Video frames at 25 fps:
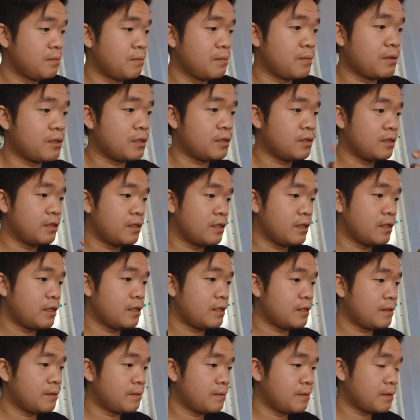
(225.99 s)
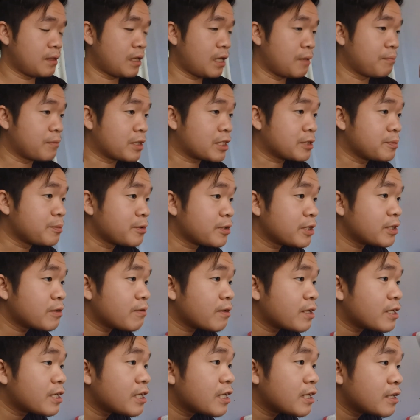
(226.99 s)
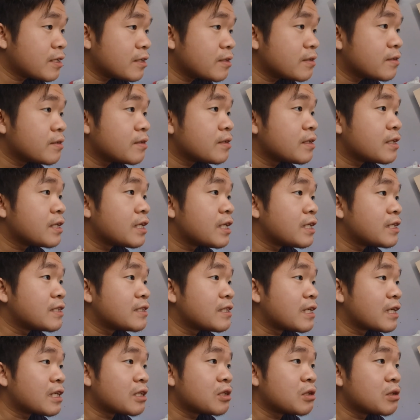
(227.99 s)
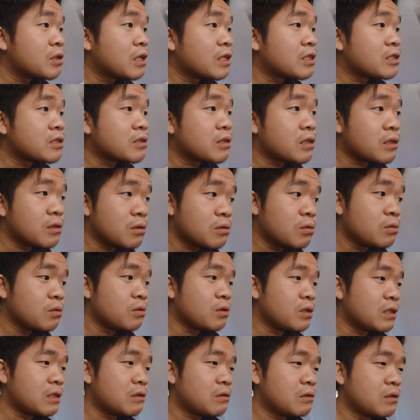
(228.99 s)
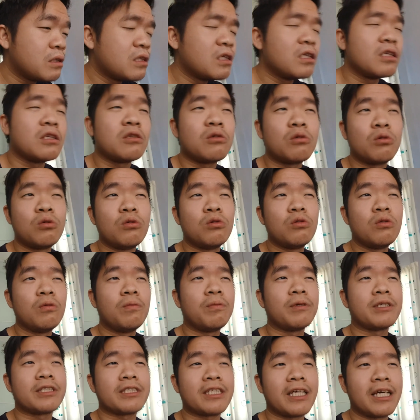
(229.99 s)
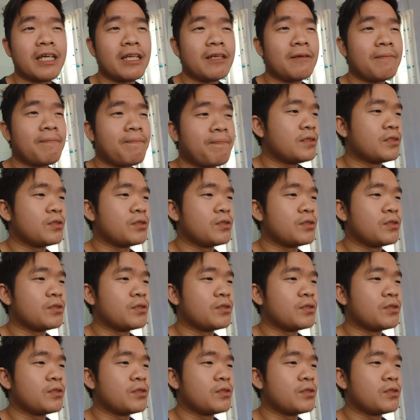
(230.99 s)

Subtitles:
But then I'm exporting right now, and then it's like just like 32%.